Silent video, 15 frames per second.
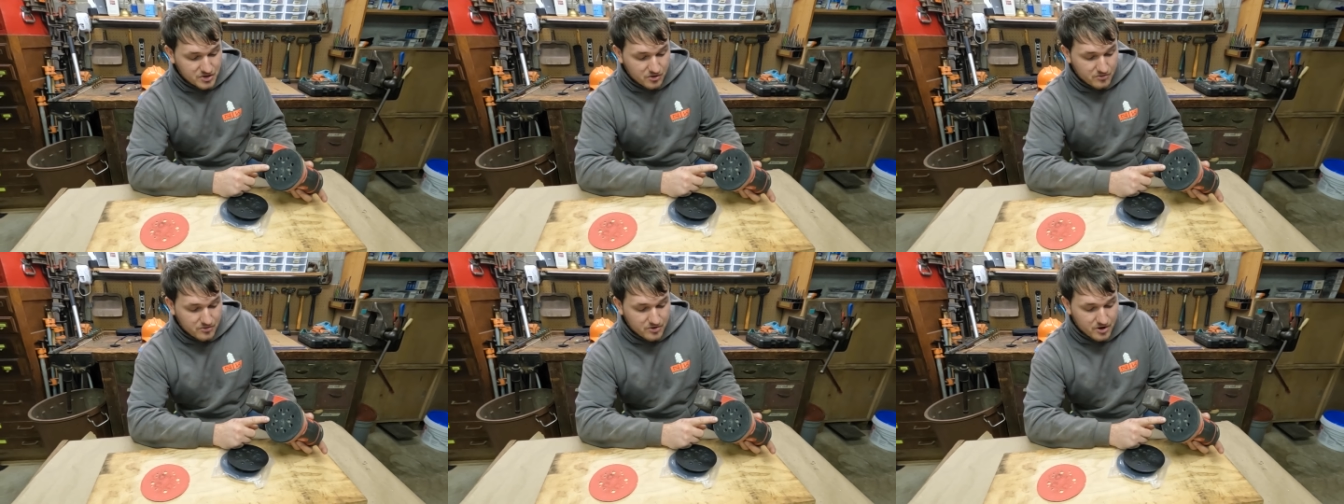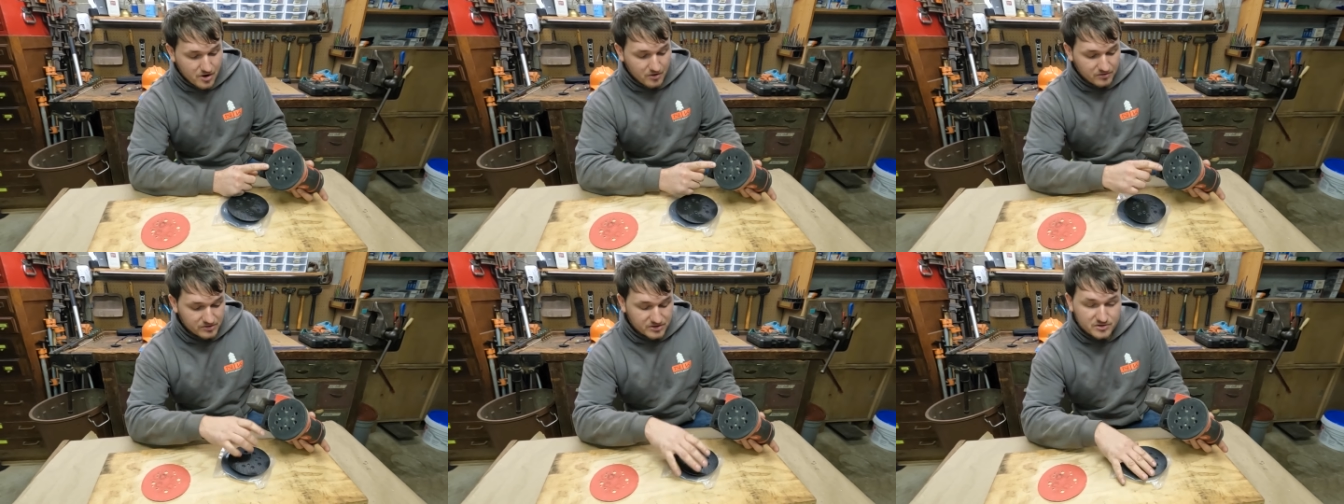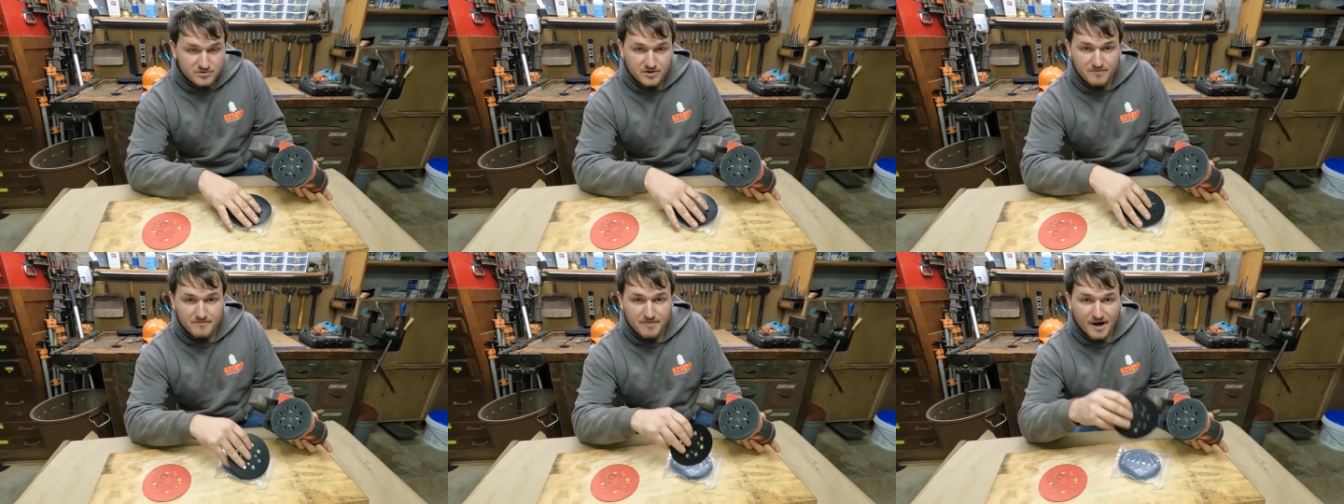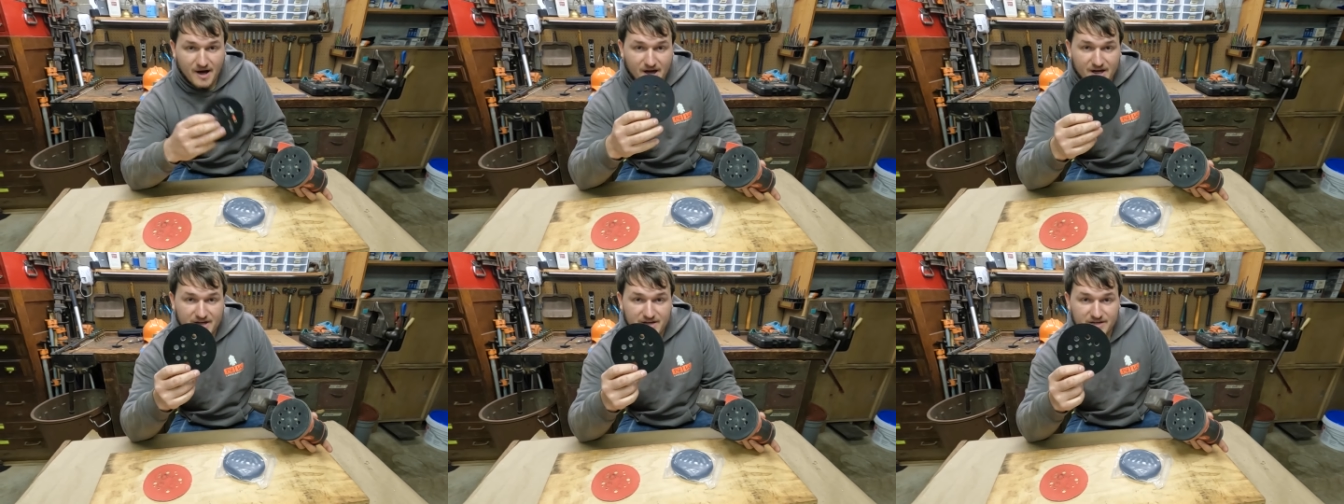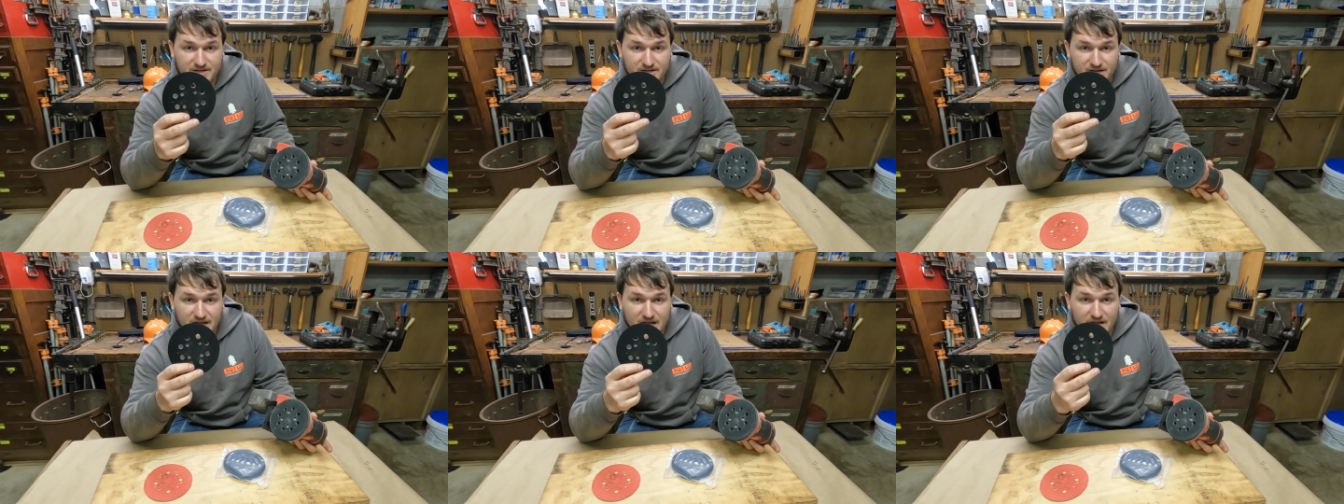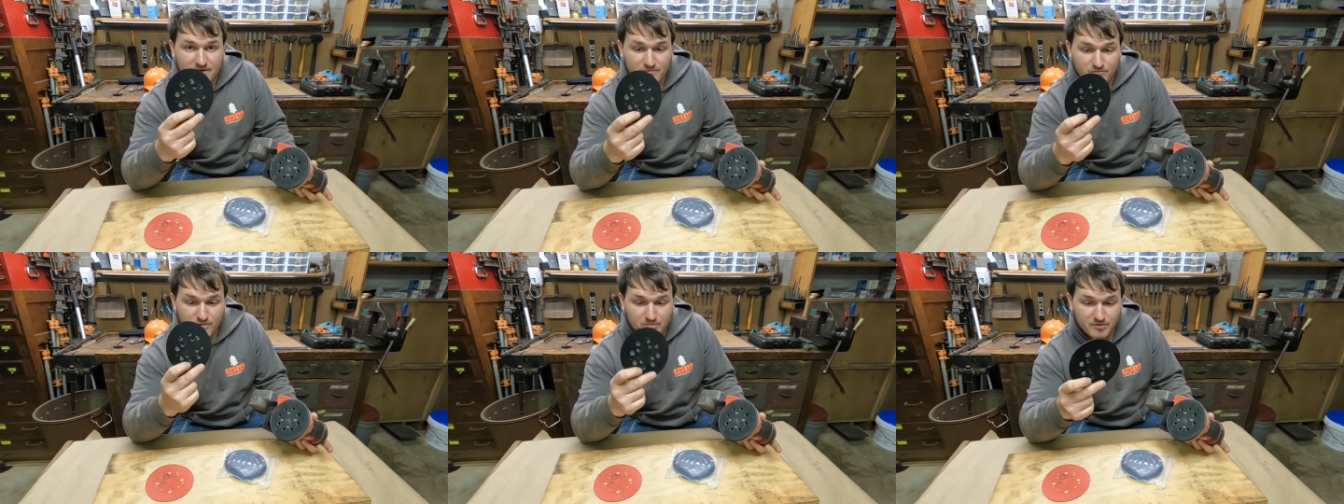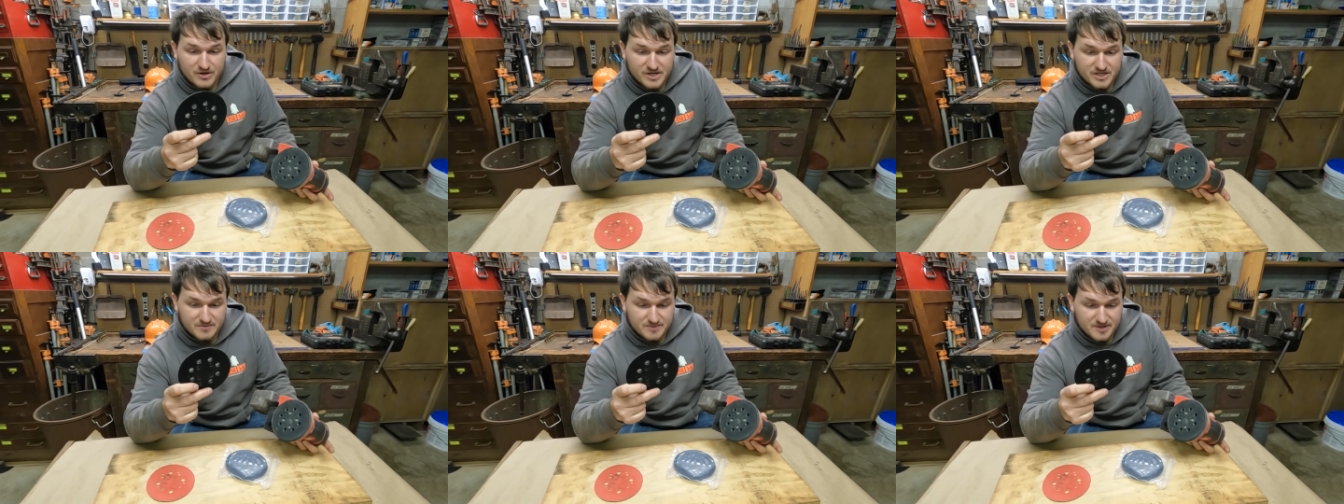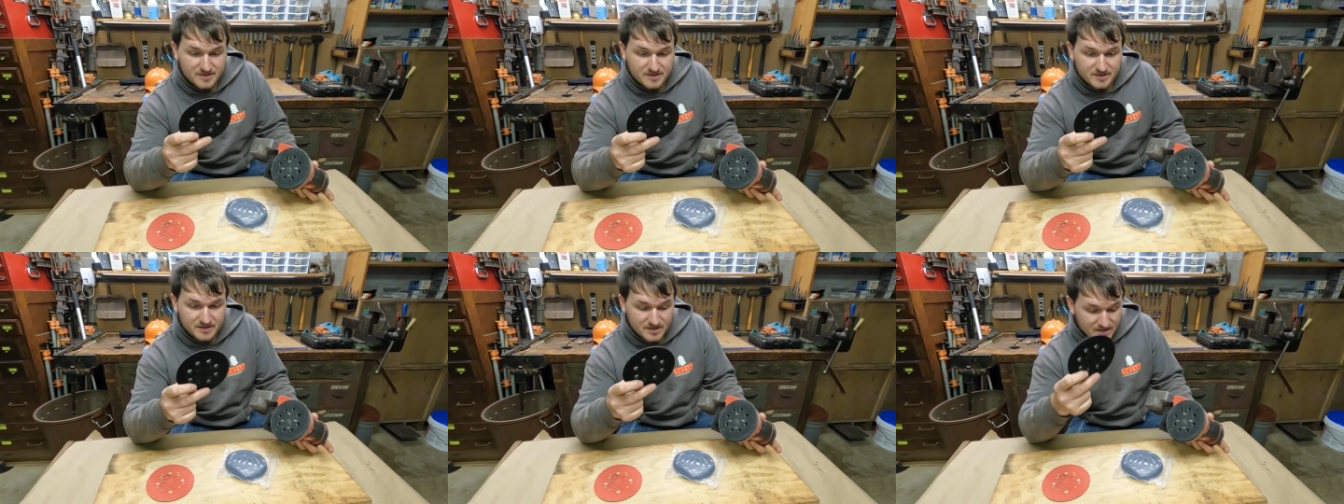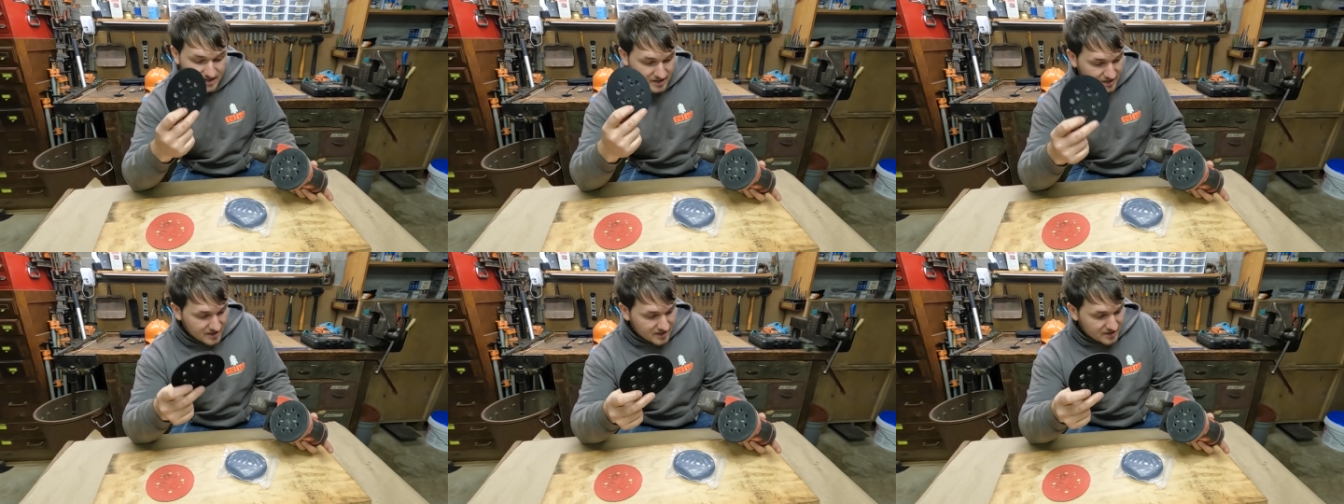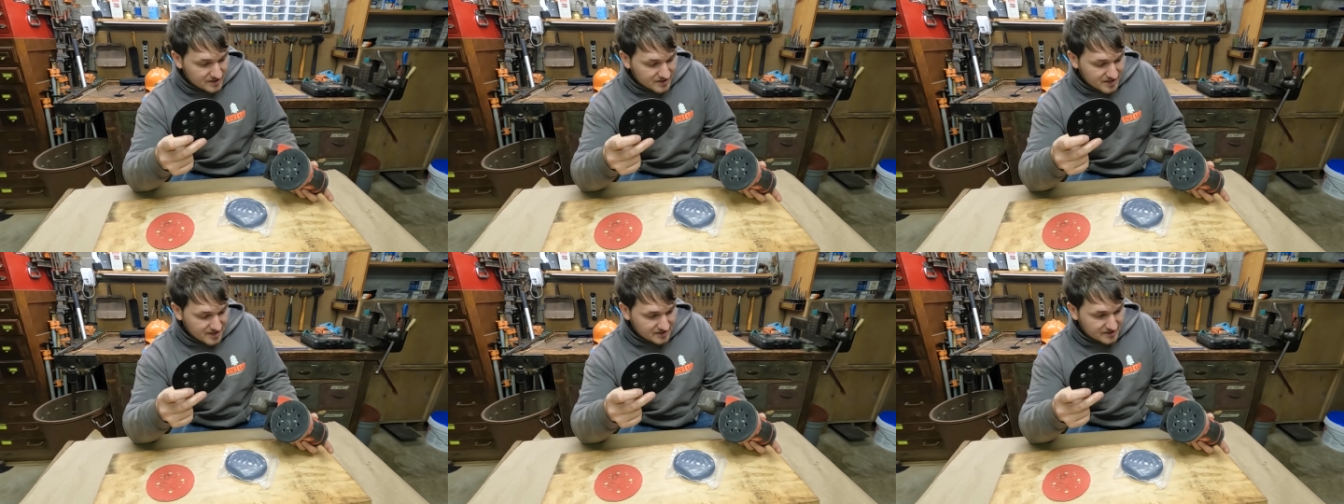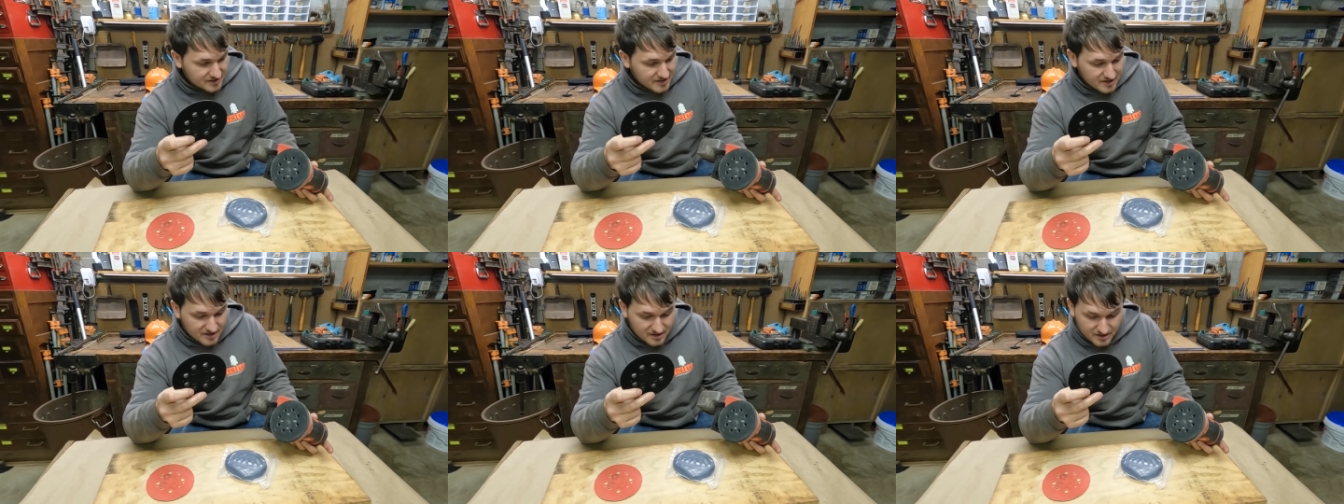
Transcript: don't know that you can buy a replacement disc